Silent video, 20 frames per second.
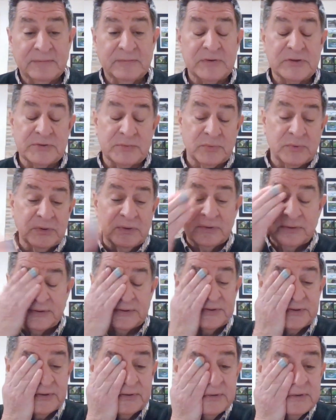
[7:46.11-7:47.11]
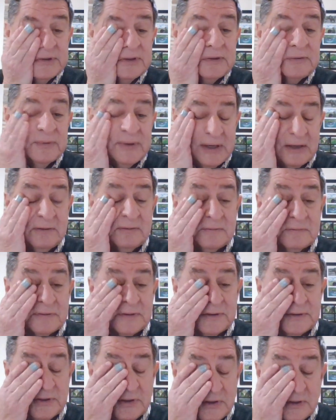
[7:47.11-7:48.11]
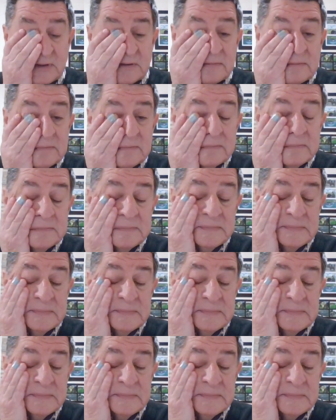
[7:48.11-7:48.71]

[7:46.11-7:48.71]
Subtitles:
of this world and turn it around for good.